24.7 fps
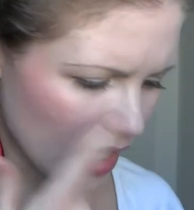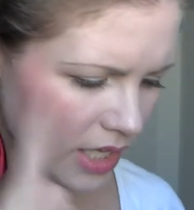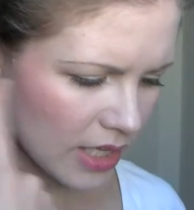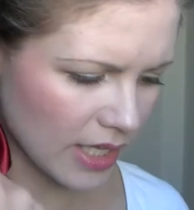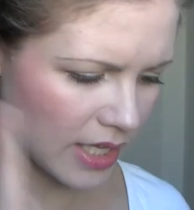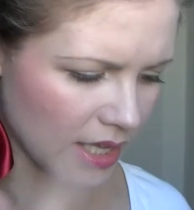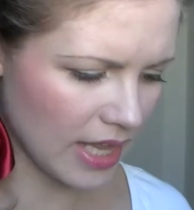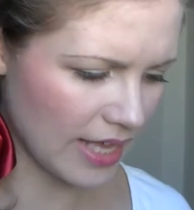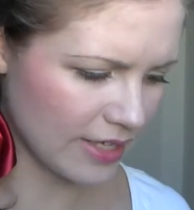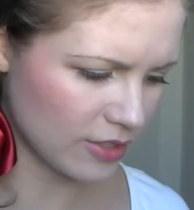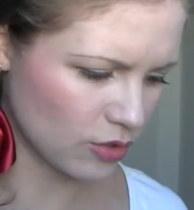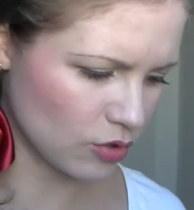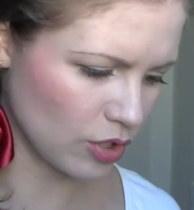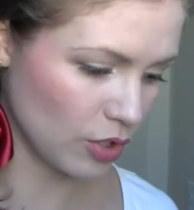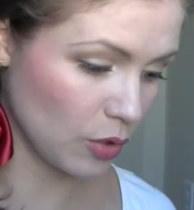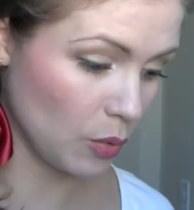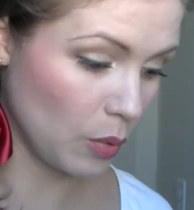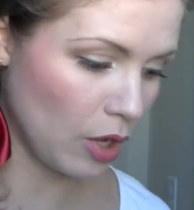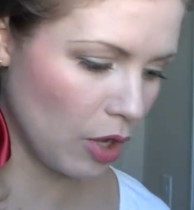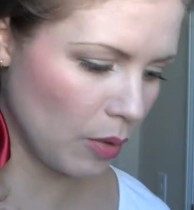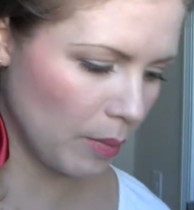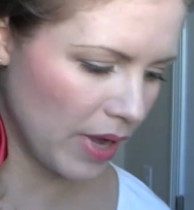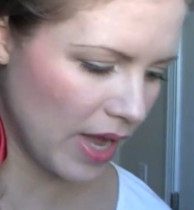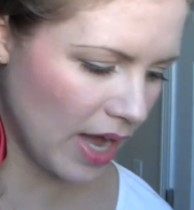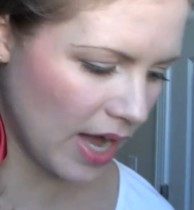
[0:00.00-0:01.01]
They last really
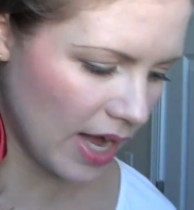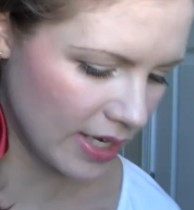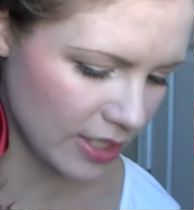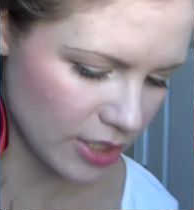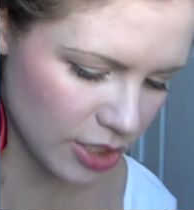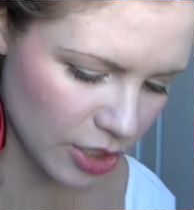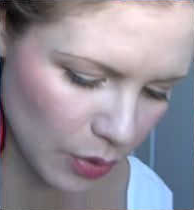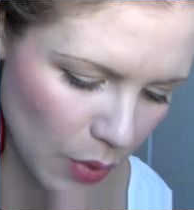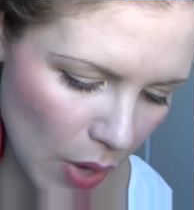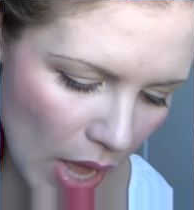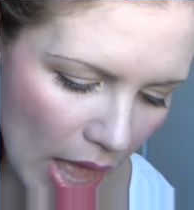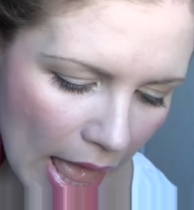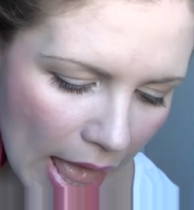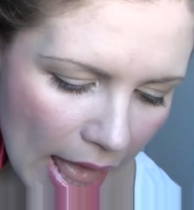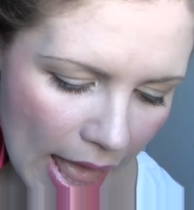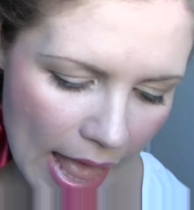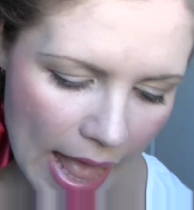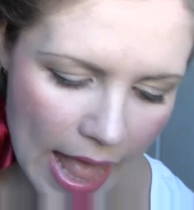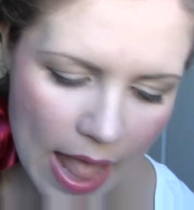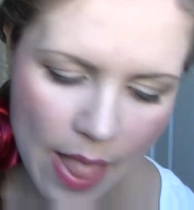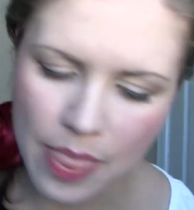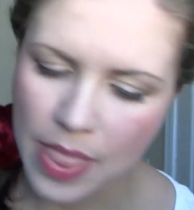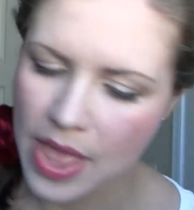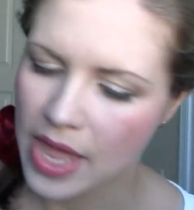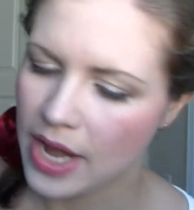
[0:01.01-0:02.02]
well in my eye too.
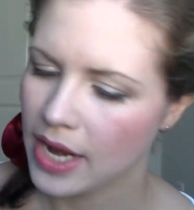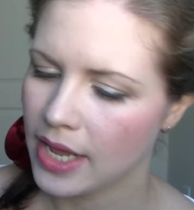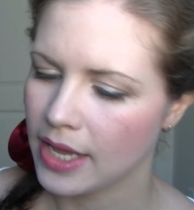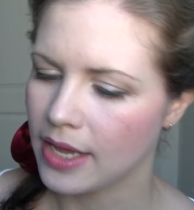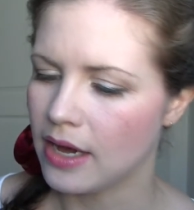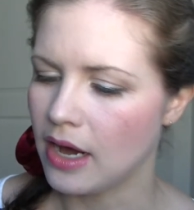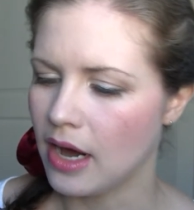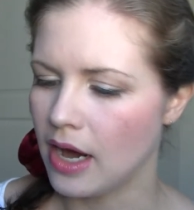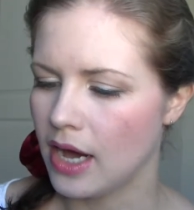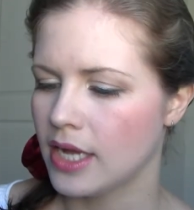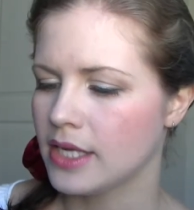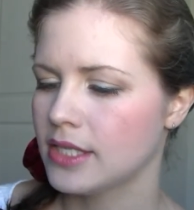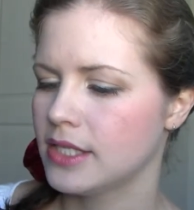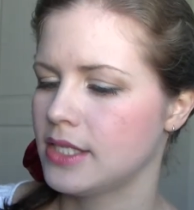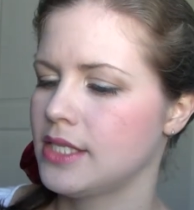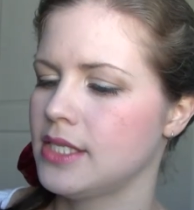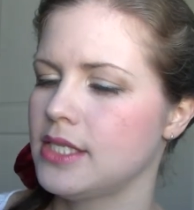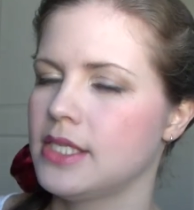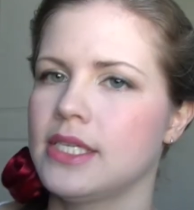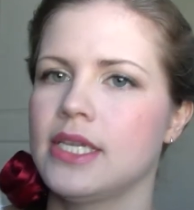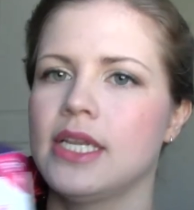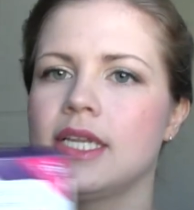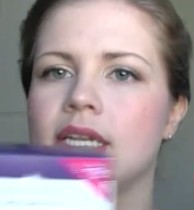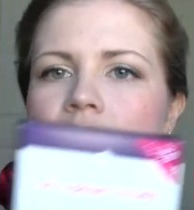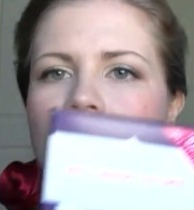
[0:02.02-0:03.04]
And then I
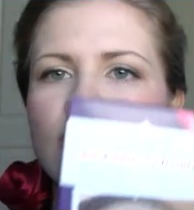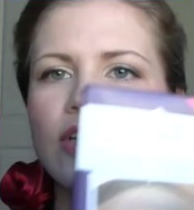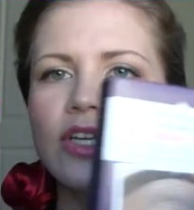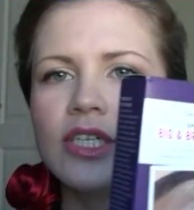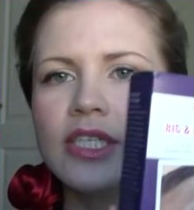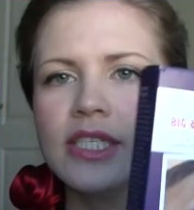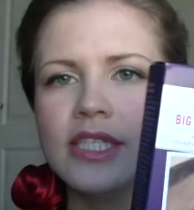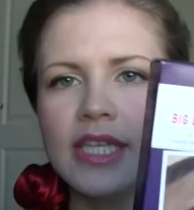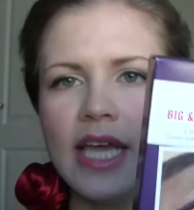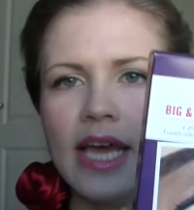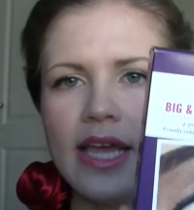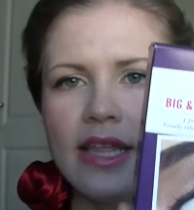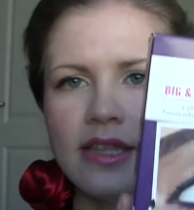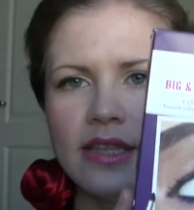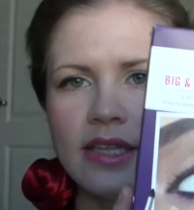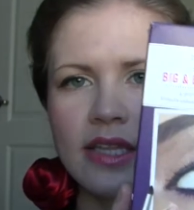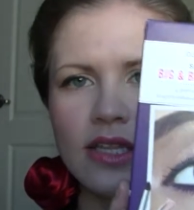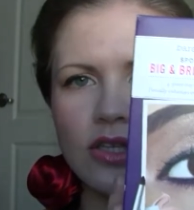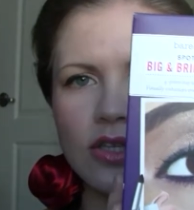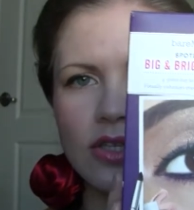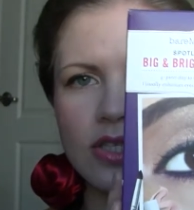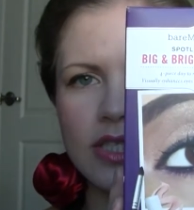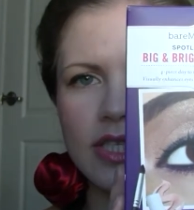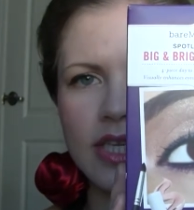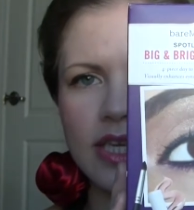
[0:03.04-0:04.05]
got another set
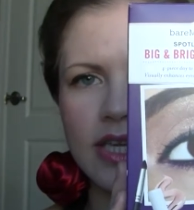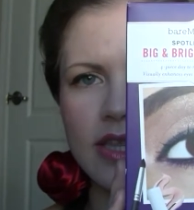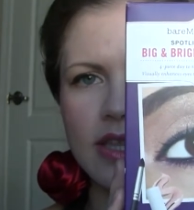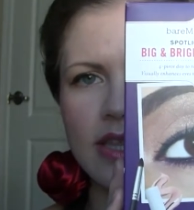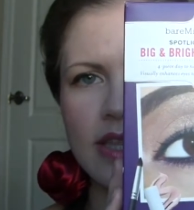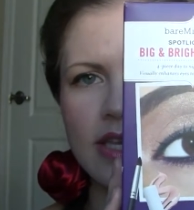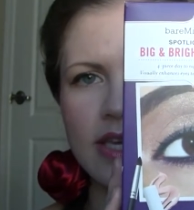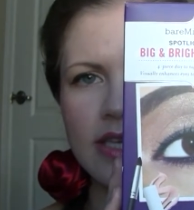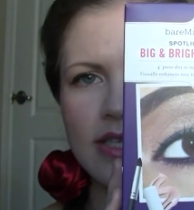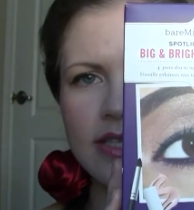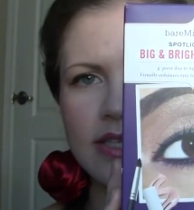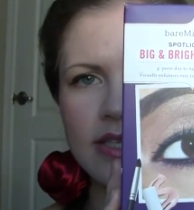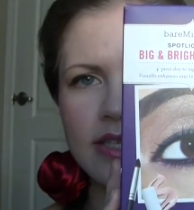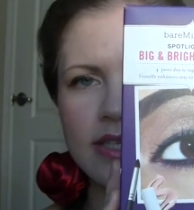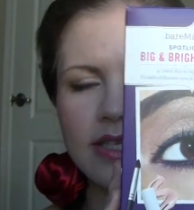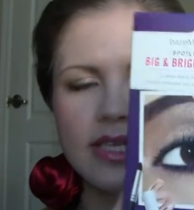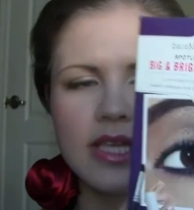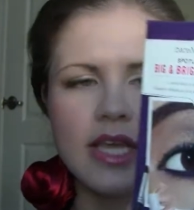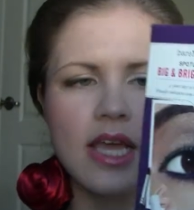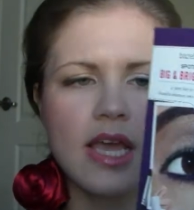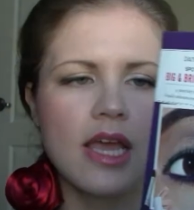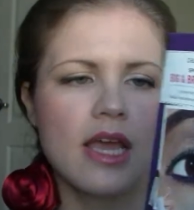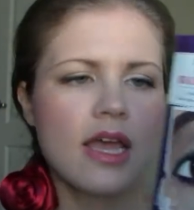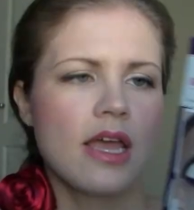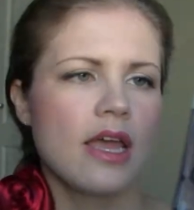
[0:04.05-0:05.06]
that looks like this,
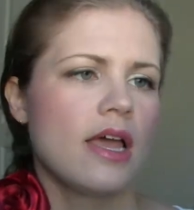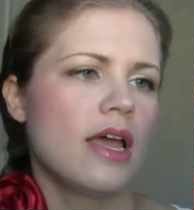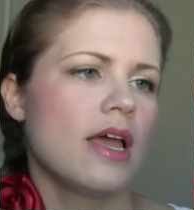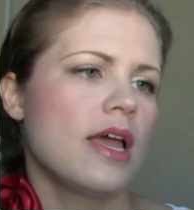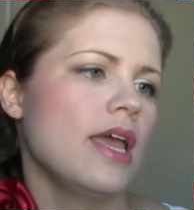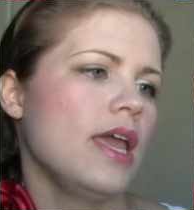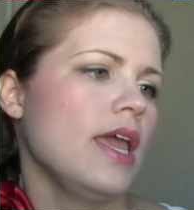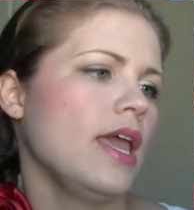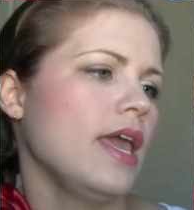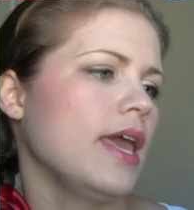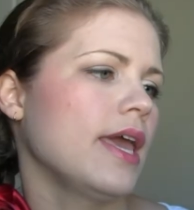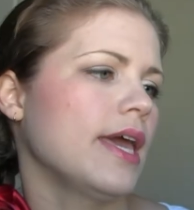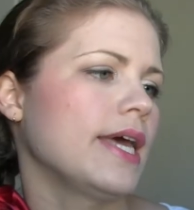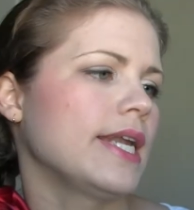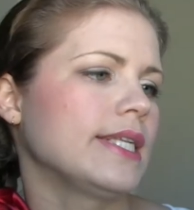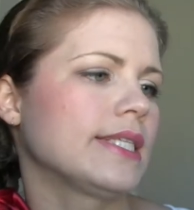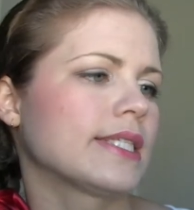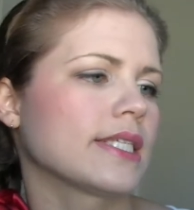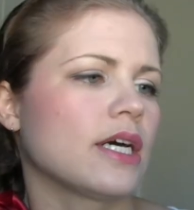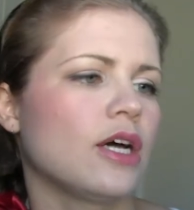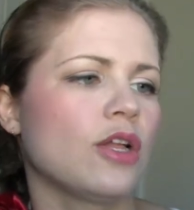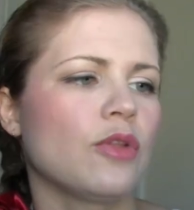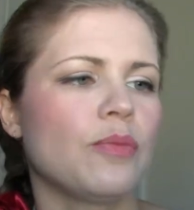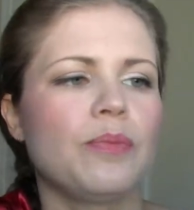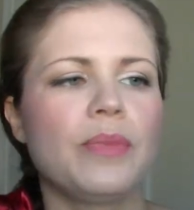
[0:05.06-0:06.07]
and it's
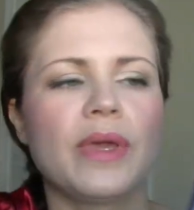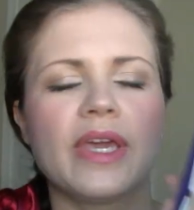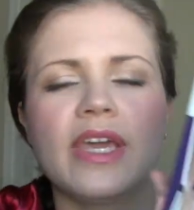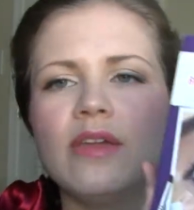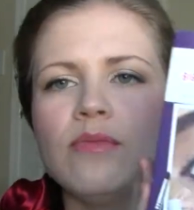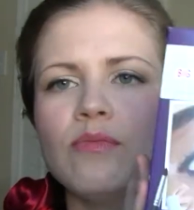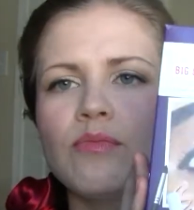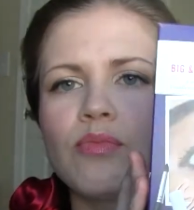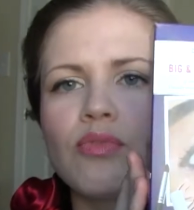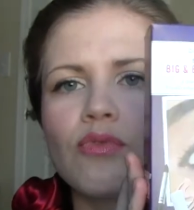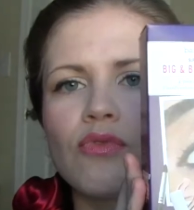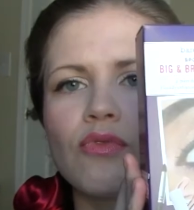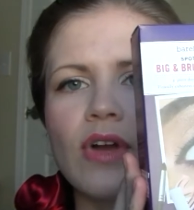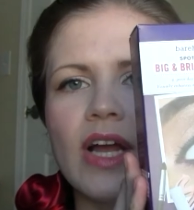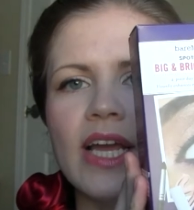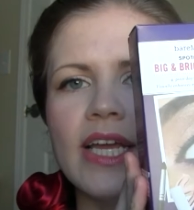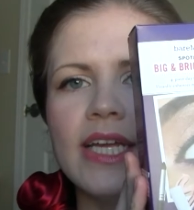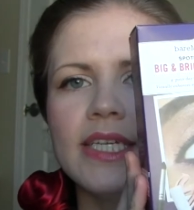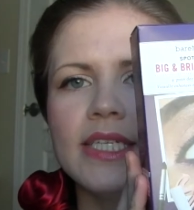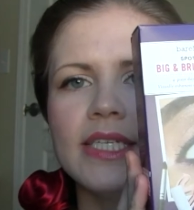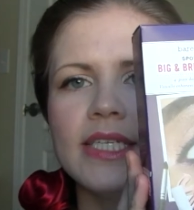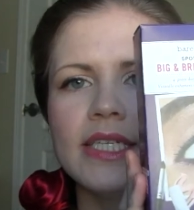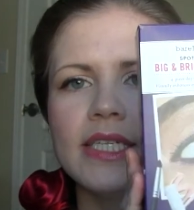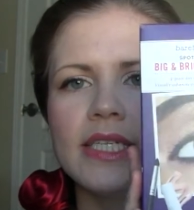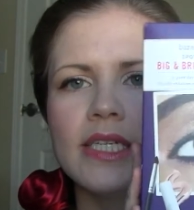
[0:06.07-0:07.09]
called Big and
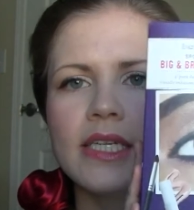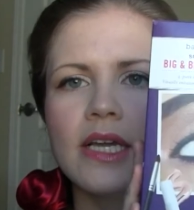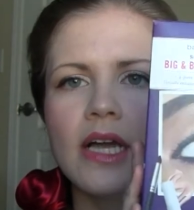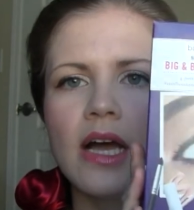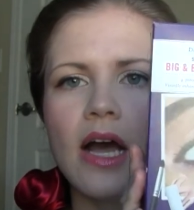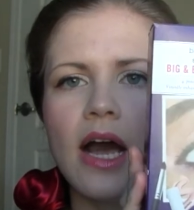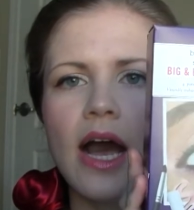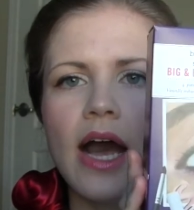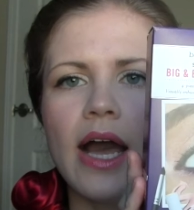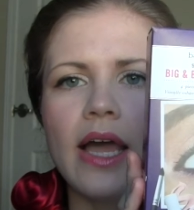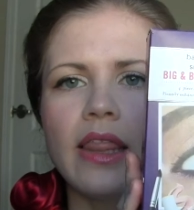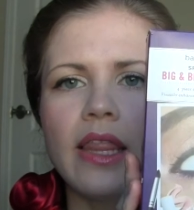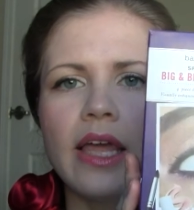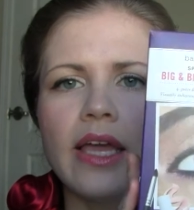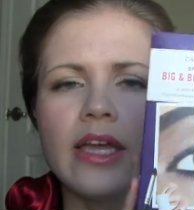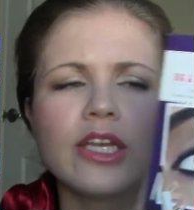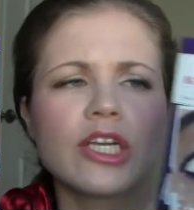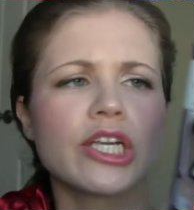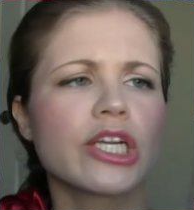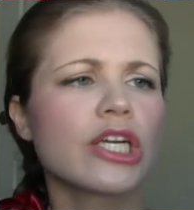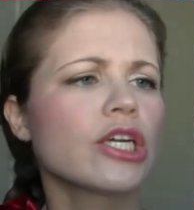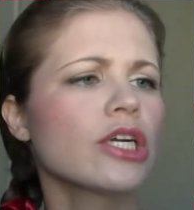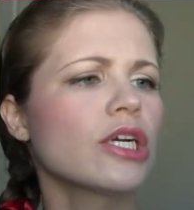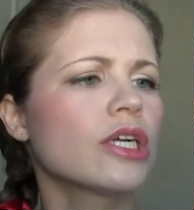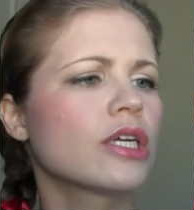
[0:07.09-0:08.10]
Bright
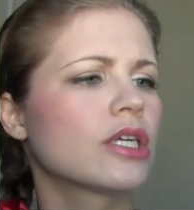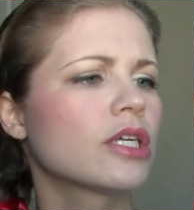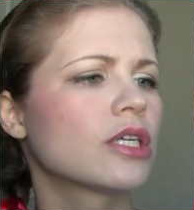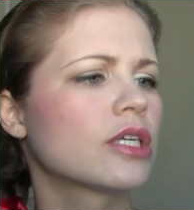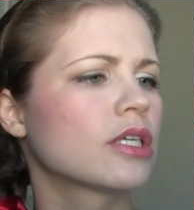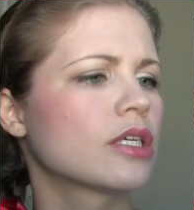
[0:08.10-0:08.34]
Eyeliner.